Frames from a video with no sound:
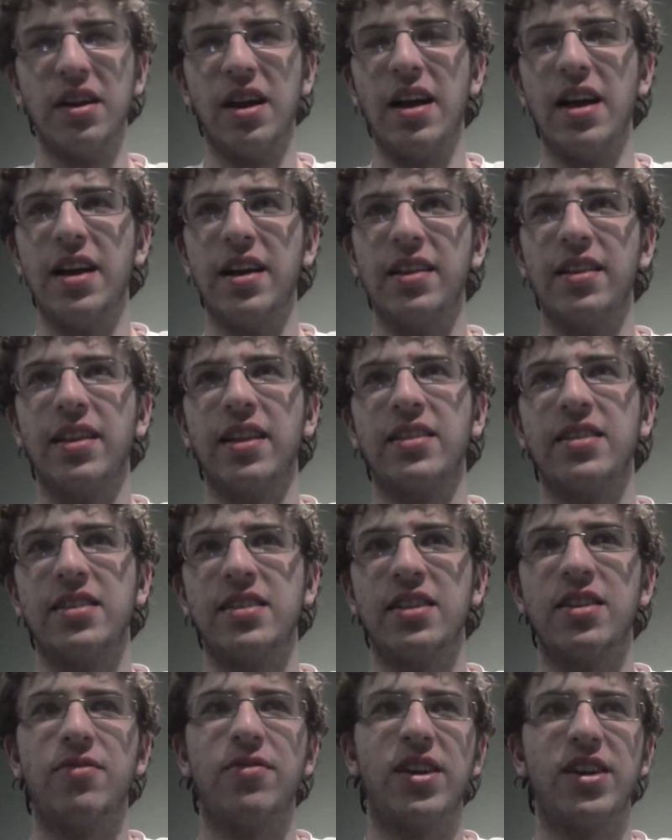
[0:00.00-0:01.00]
And let's just
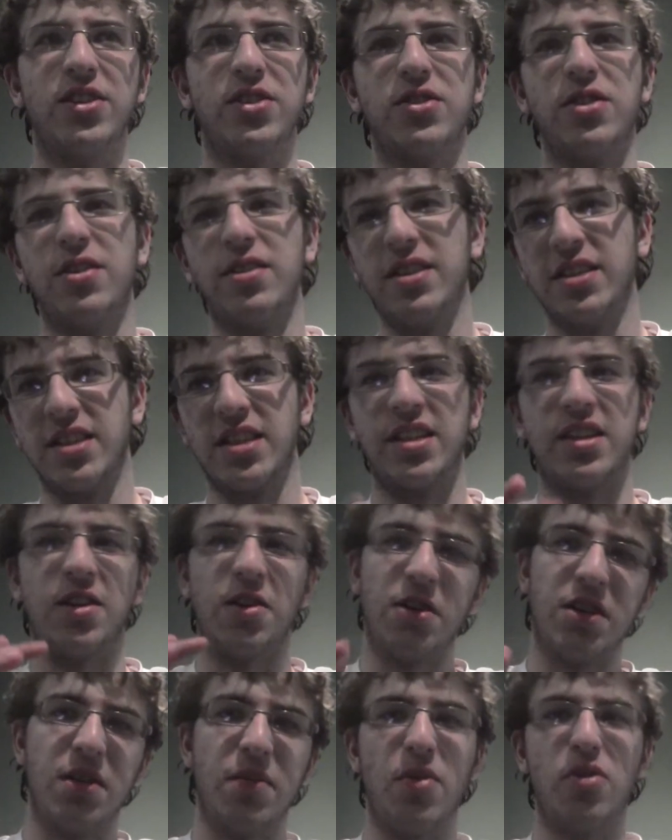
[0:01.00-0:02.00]
say the Rangers aren't
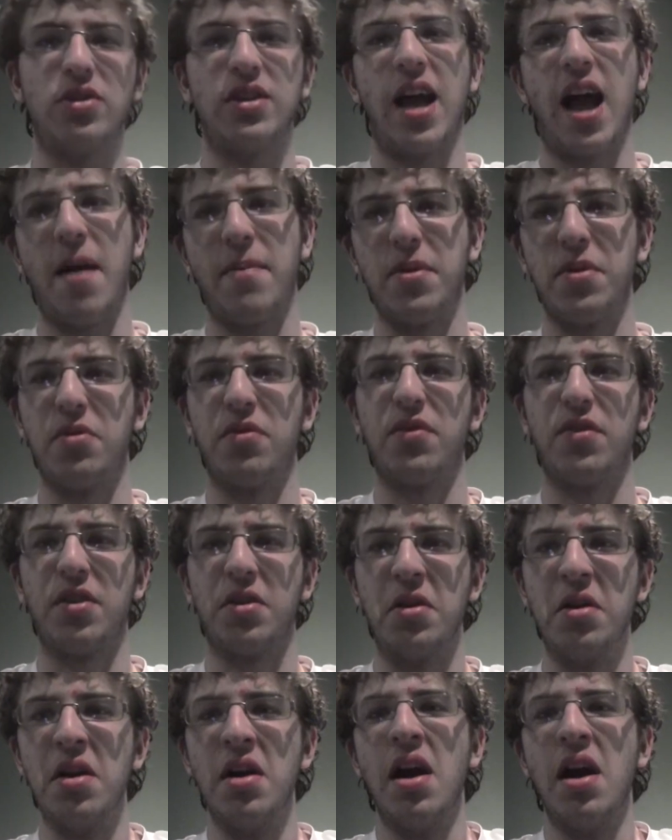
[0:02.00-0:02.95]
necessarily the most happy with her.